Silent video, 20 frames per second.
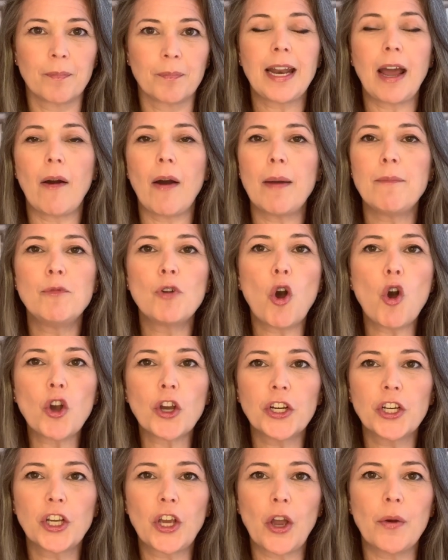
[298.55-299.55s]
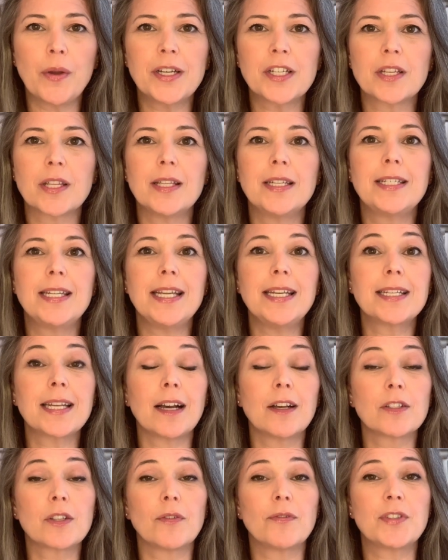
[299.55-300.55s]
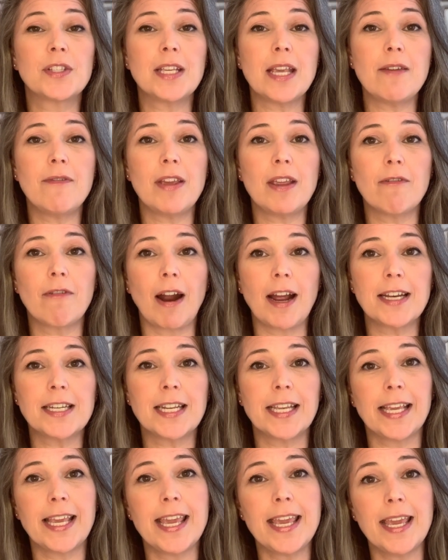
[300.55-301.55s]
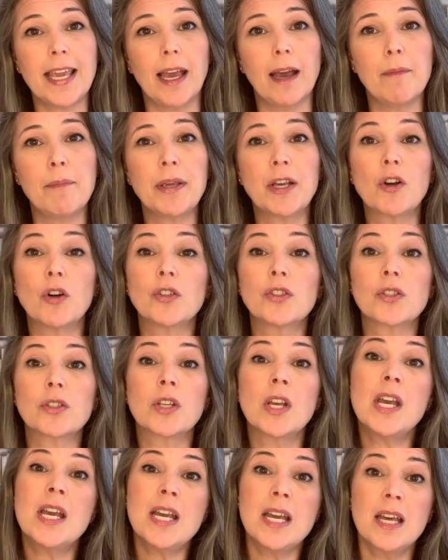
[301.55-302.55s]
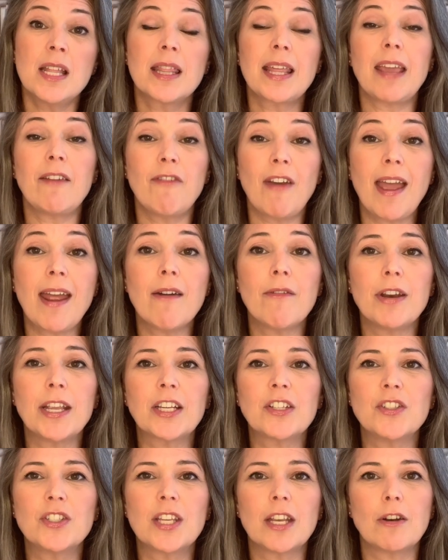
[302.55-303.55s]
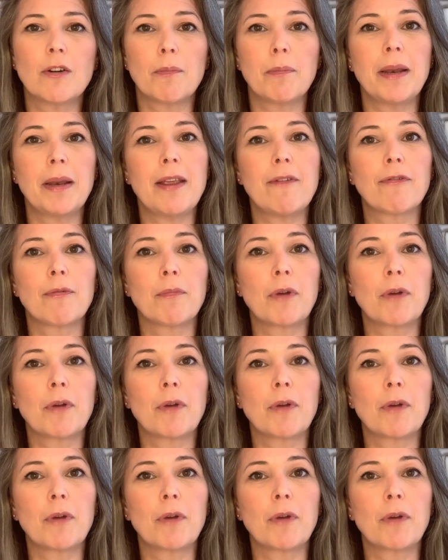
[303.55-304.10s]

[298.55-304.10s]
Now, I'm not going to go into the details of CV writing here because They vary considerably from